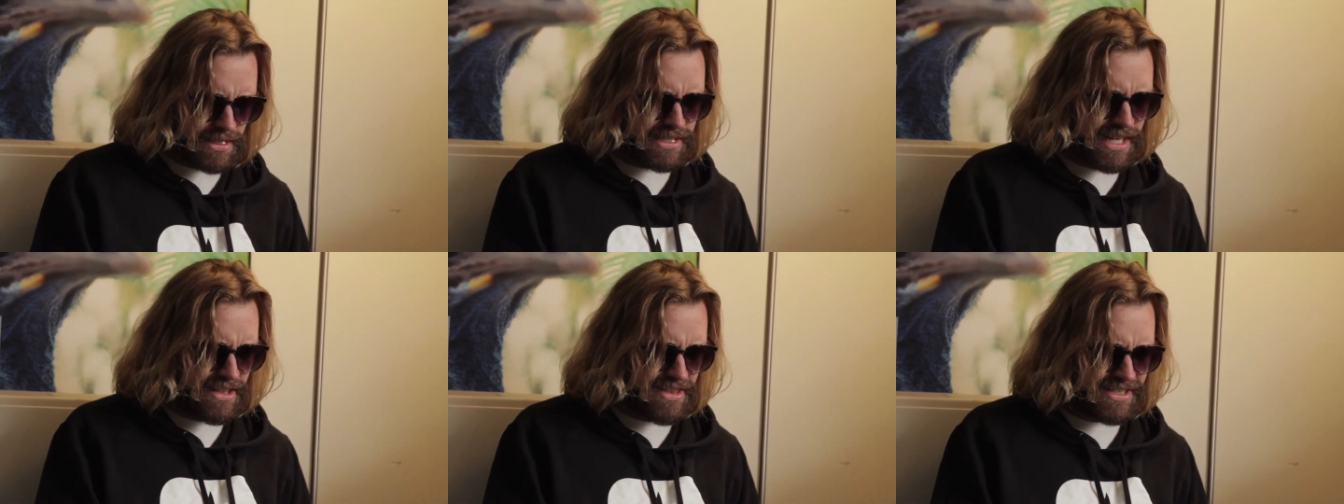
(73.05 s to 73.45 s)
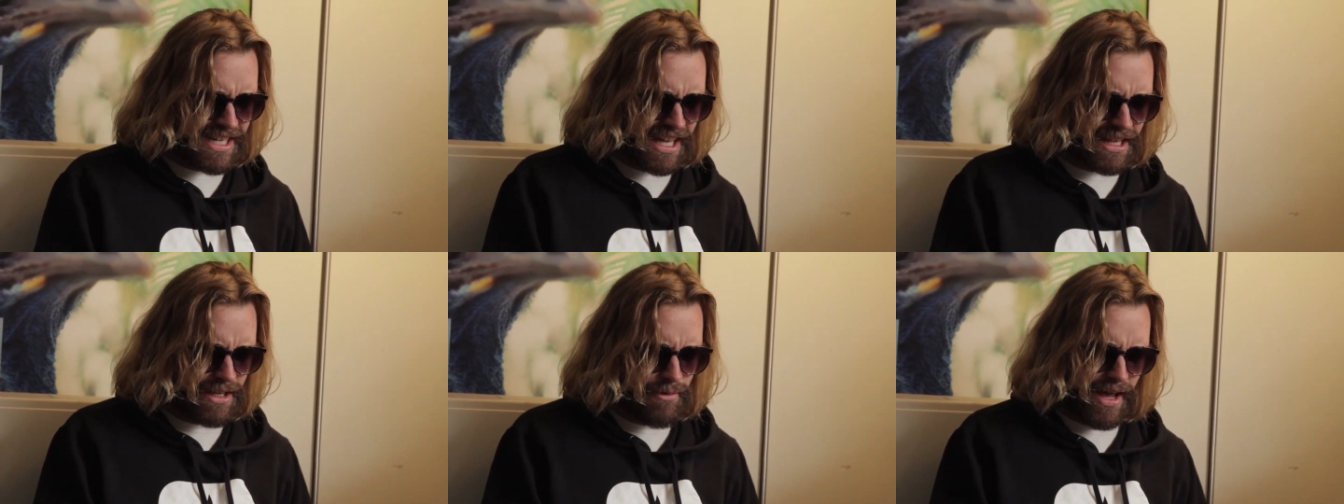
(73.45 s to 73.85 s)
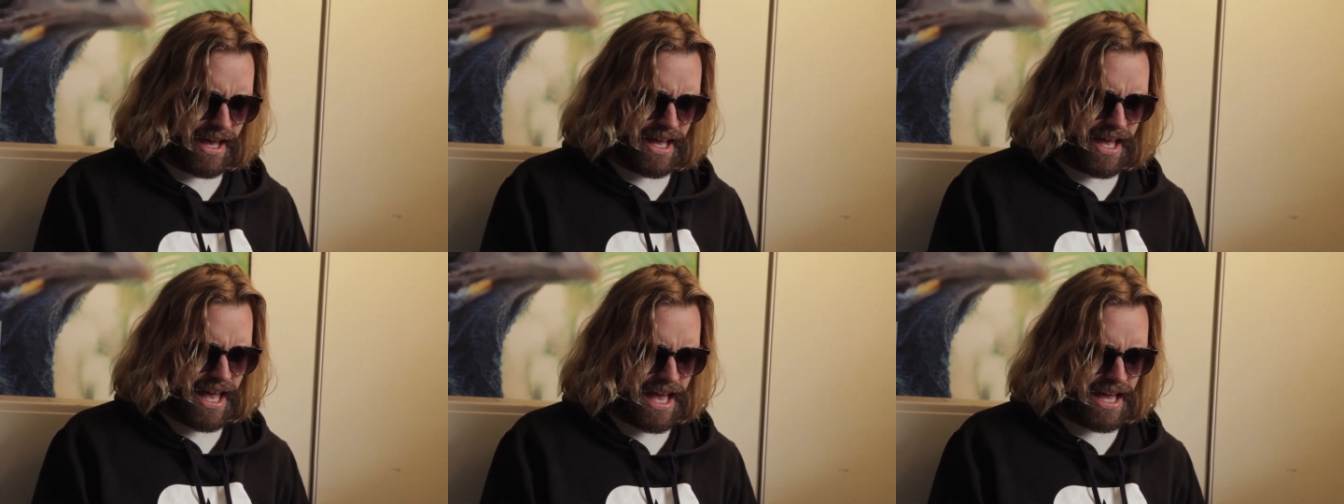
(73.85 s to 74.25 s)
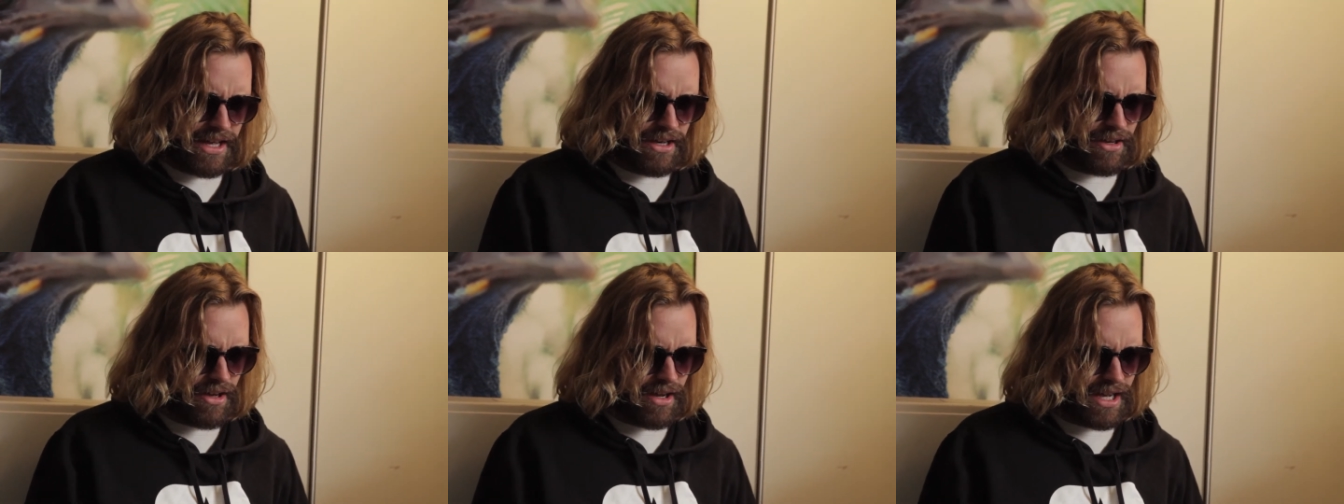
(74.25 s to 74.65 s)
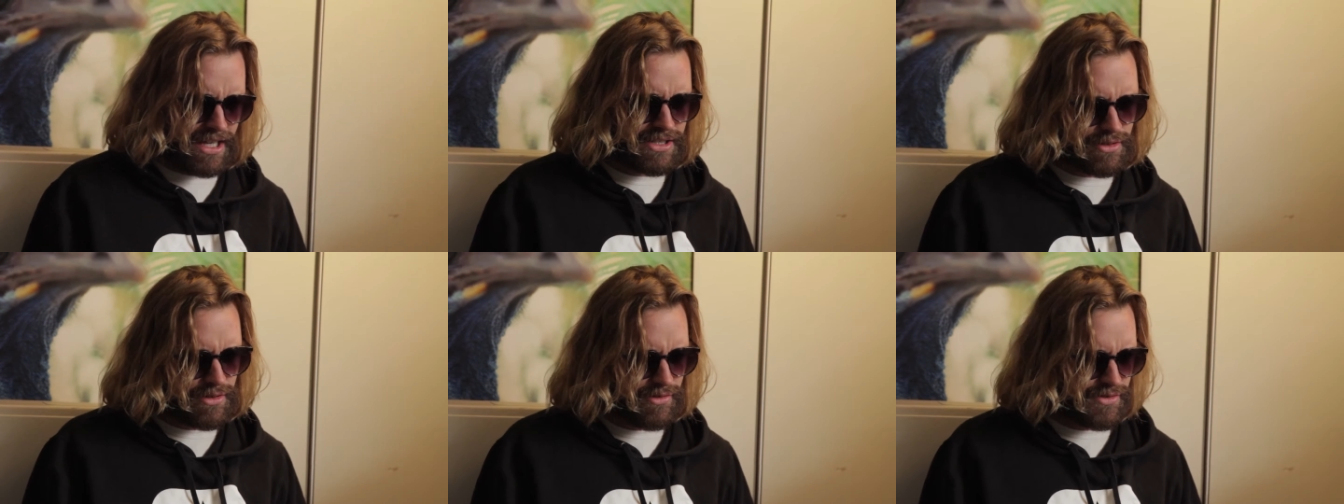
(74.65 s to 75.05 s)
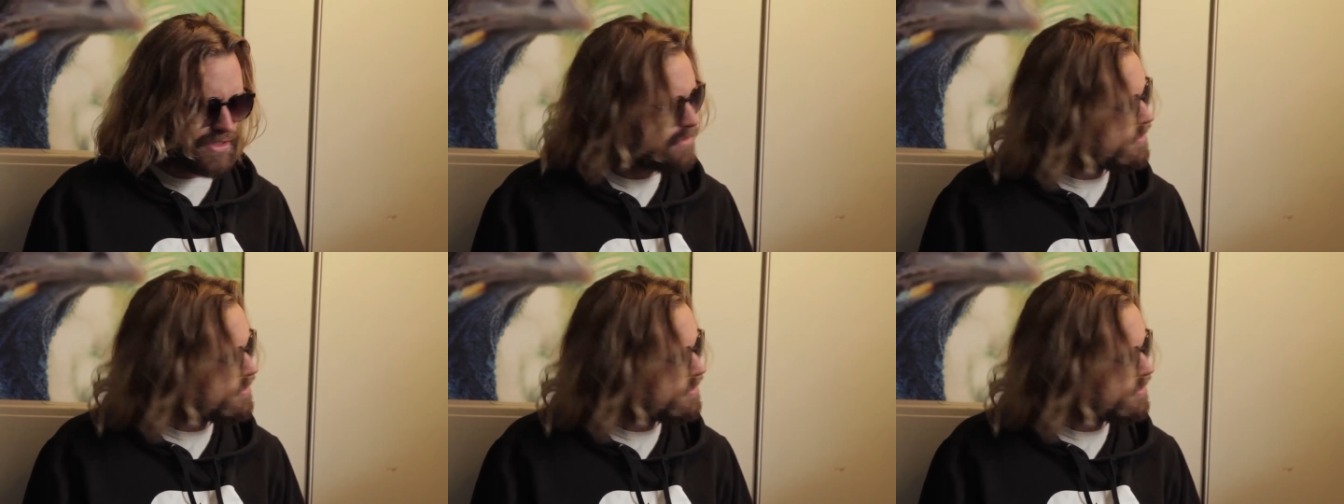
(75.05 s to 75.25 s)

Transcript: down this alleyway and I sort of